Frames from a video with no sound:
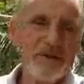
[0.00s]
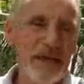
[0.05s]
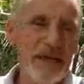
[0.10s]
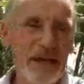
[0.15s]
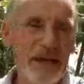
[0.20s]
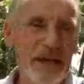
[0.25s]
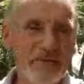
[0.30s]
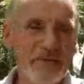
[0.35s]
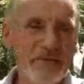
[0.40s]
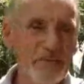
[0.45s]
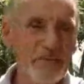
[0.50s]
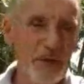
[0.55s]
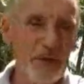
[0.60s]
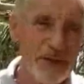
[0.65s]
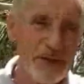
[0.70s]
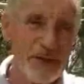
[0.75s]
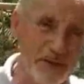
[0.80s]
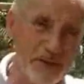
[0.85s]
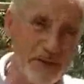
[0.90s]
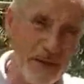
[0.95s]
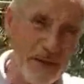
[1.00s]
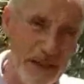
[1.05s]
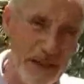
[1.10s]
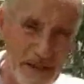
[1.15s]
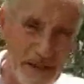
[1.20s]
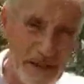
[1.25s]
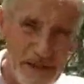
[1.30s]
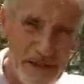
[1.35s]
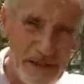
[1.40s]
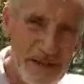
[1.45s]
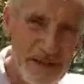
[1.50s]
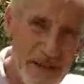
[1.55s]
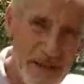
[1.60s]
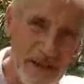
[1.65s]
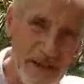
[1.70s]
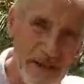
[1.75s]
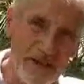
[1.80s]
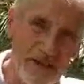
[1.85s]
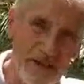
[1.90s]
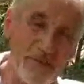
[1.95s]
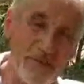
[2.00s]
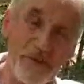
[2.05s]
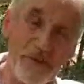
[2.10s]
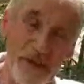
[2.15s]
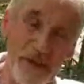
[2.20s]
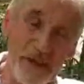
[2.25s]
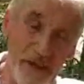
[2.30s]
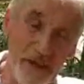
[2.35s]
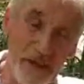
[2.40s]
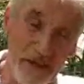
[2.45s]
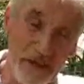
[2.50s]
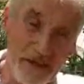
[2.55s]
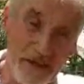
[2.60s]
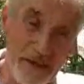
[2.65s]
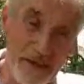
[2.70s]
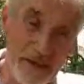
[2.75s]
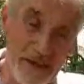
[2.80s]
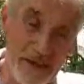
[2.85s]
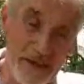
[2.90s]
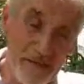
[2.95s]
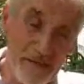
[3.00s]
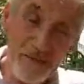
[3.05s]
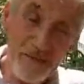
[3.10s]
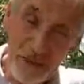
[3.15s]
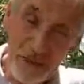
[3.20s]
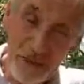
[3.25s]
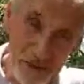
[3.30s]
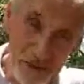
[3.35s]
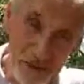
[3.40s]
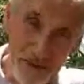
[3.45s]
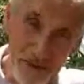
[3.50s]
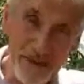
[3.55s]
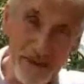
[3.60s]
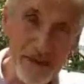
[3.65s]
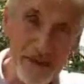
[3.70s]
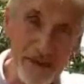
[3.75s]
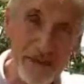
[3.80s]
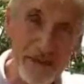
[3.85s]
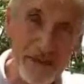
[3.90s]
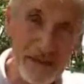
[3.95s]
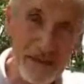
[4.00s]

We have modest means. We're good.